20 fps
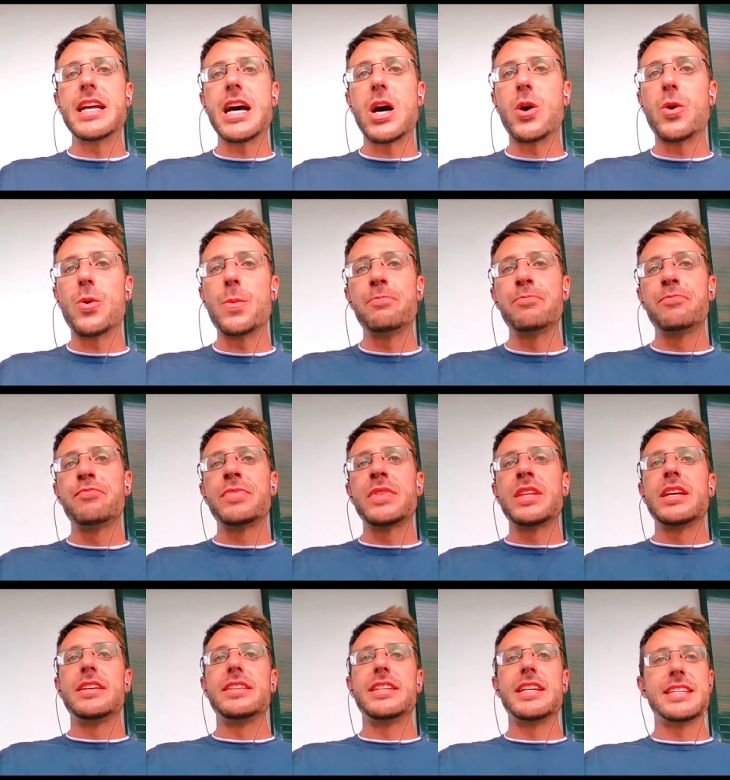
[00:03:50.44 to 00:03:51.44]
Now,
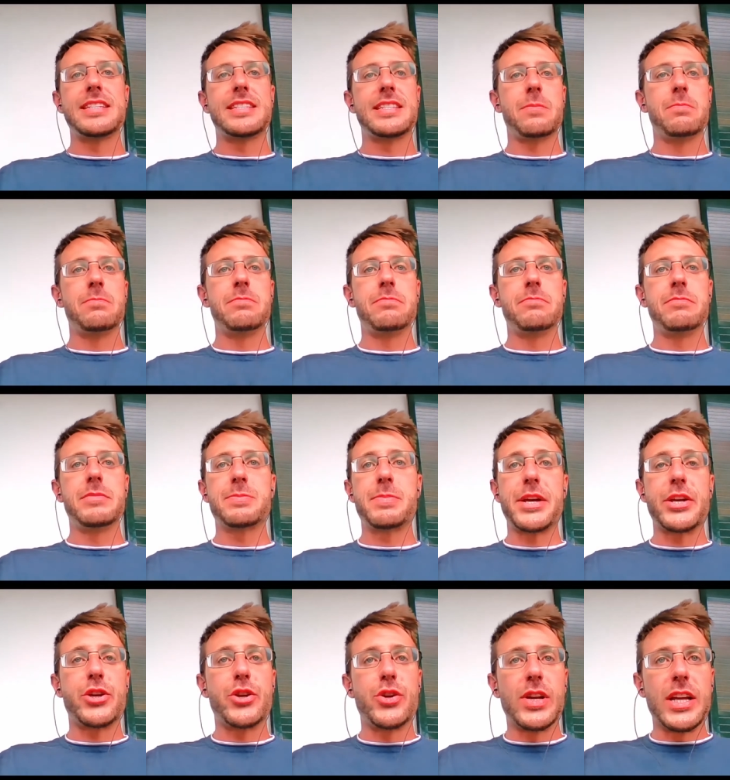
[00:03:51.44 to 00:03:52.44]
there's some
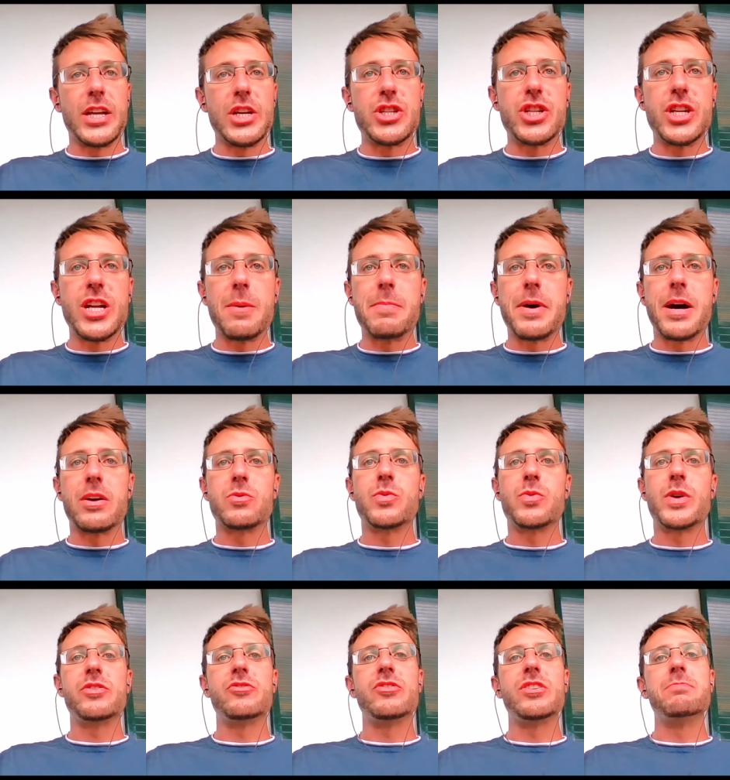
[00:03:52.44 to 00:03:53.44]
speculation
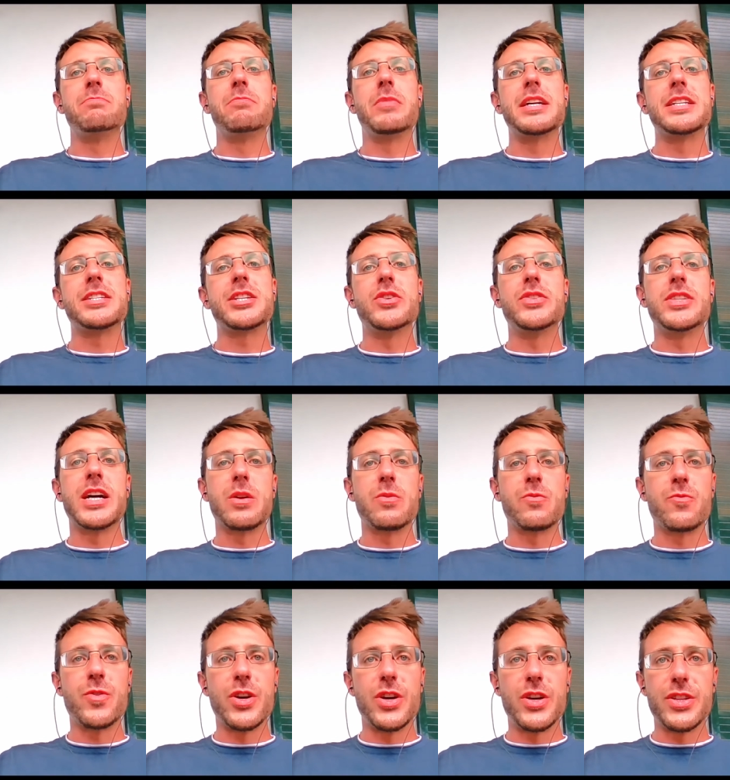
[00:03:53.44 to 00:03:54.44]
about whether it might go
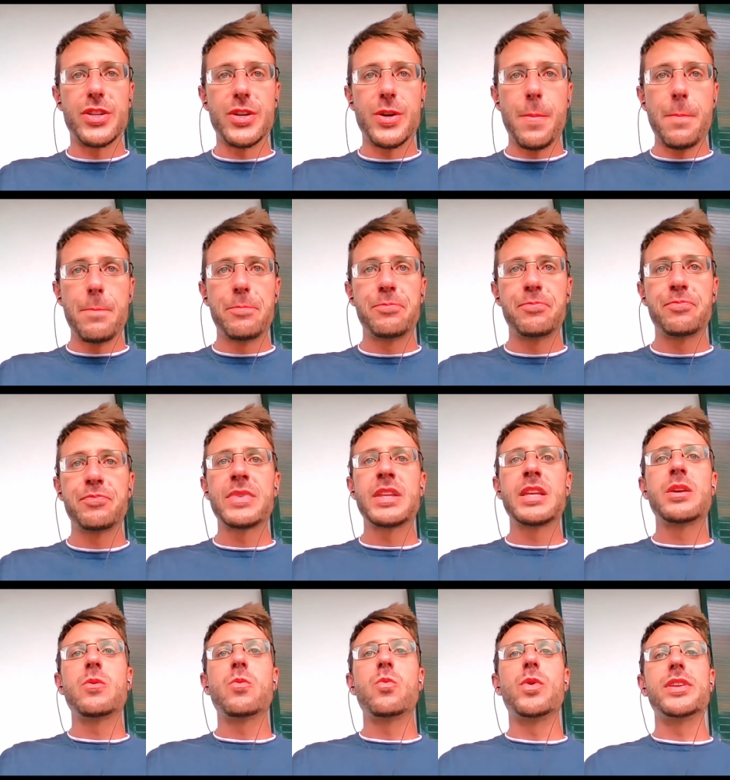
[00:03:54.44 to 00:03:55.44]
down further,
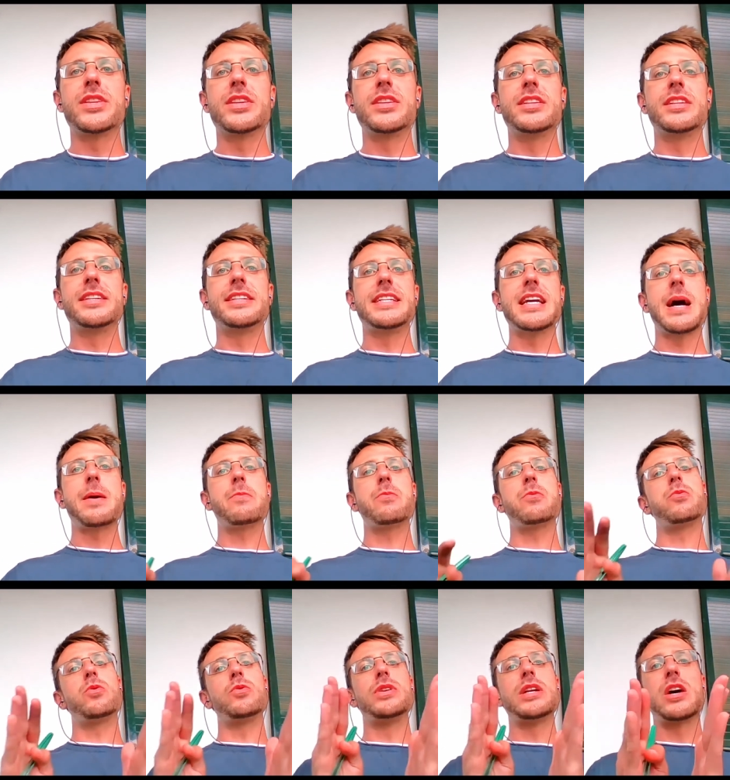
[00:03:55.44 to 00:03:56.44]
whether the
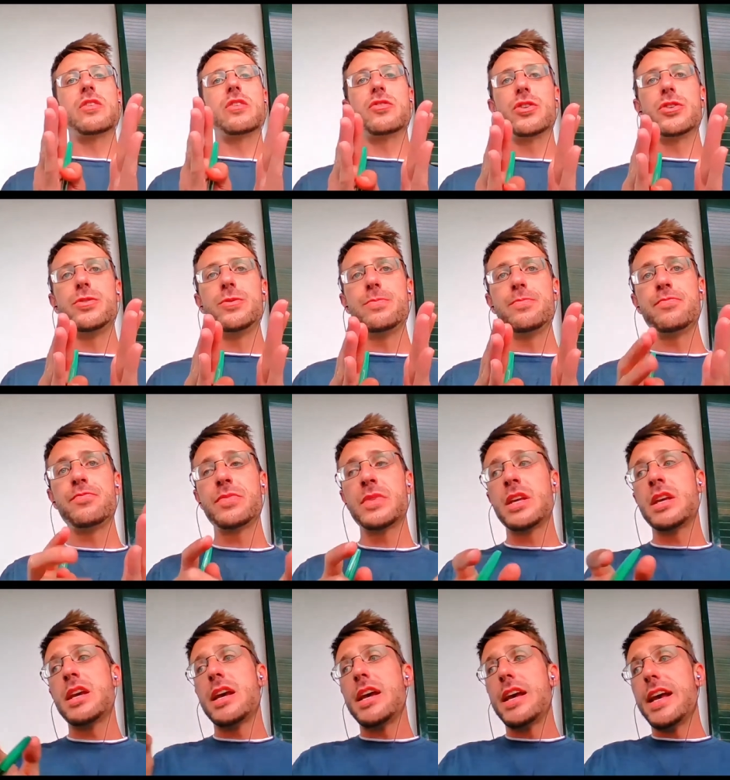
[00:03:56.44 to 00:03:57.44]
gap will narrow.
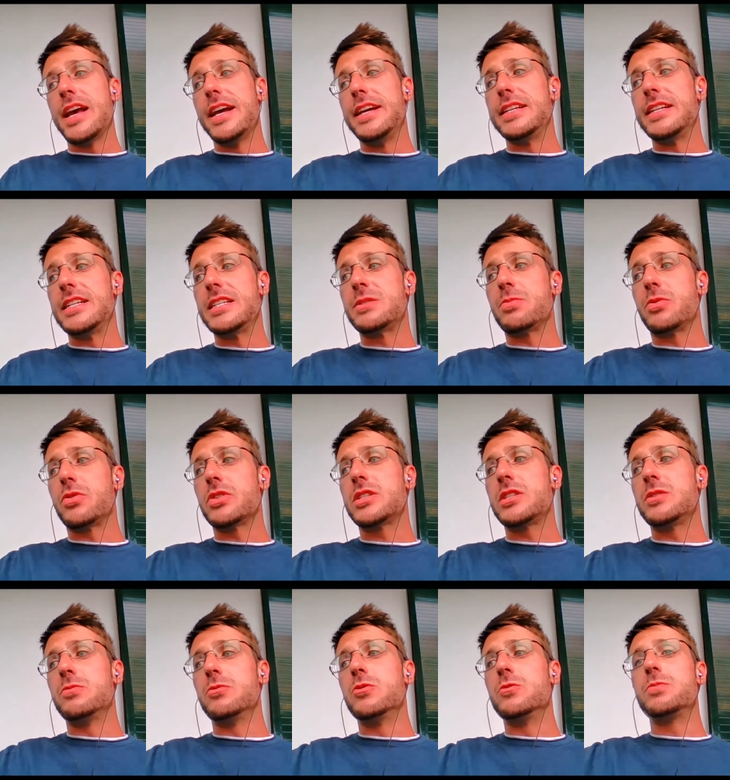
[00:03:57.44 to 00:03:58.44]
It is
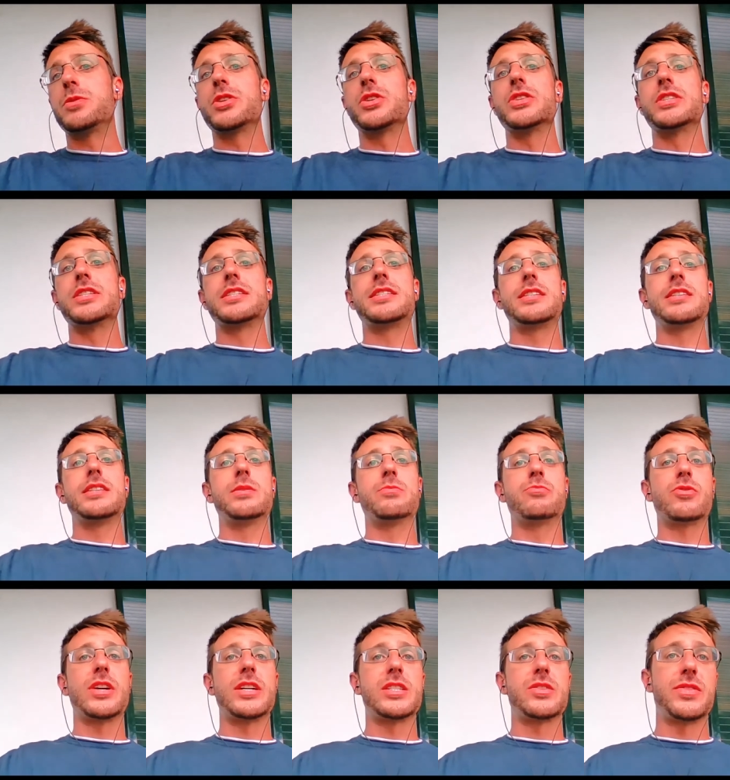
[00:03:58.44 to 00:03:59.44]
possible because
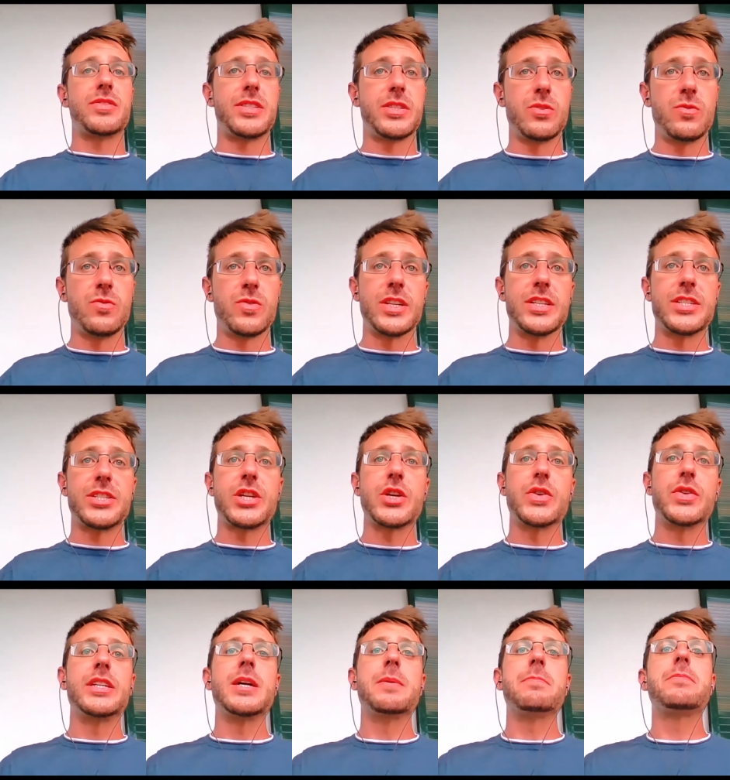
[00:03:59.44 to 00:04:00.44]
the price of silver is
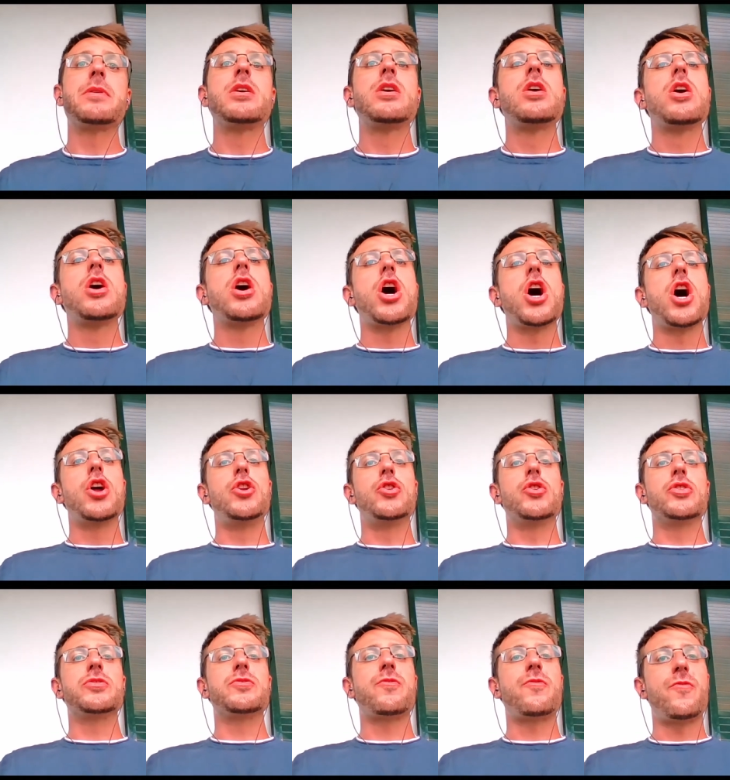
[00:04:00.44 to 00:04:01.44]
going up a
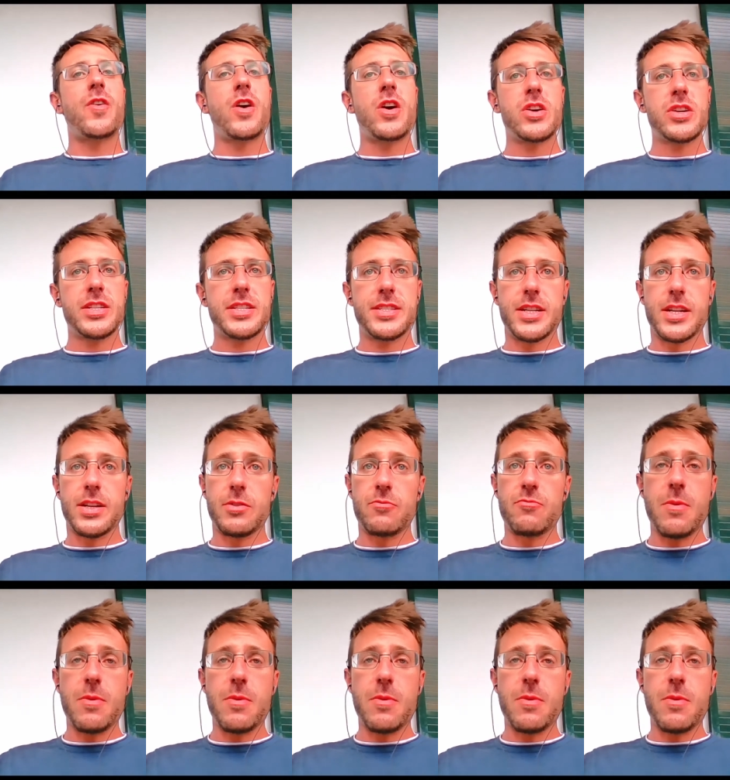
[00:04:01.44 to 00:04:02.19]
lot faster.